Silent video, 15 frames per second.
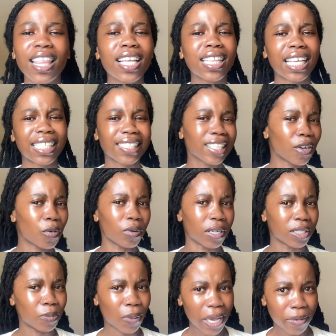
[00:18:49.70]
they said it
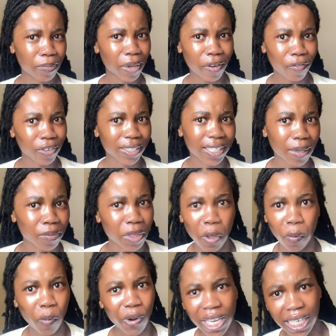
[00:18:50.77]
was payback for
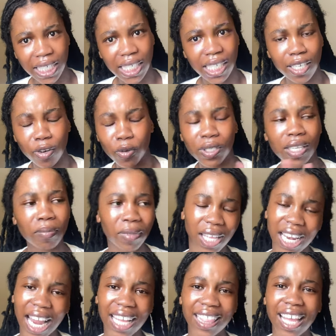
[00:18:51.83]
something we did or
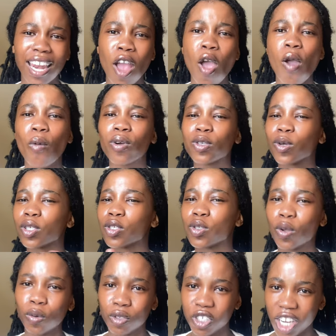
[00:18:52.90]
something like that, which was
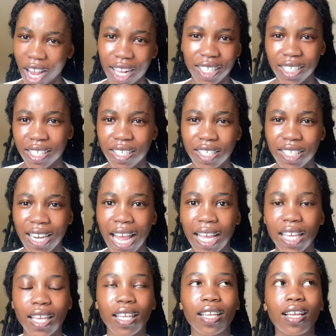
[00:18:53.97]
so childish,
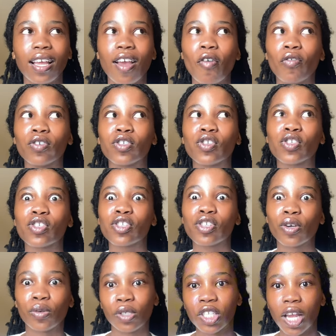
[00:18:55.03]
like
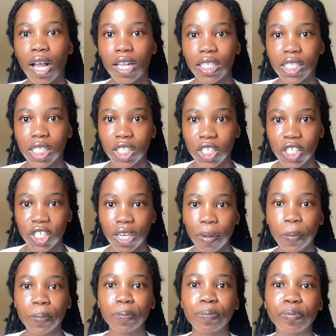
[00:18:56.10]
so childish.
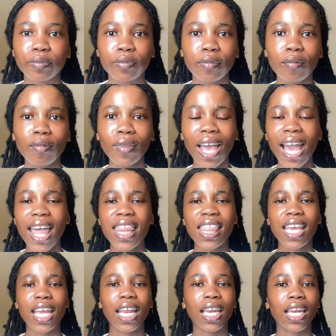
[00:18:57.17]
And
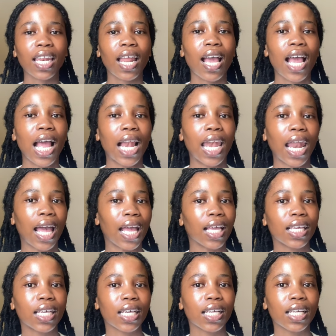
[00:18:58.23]
then
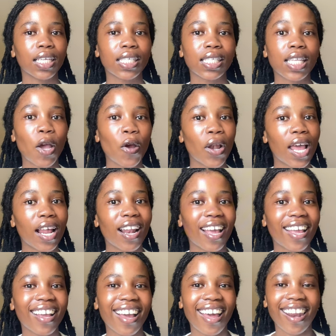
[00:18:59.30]
like
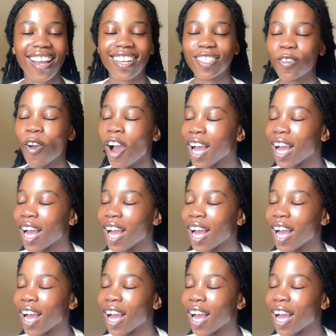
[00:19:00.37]
sayolala egarage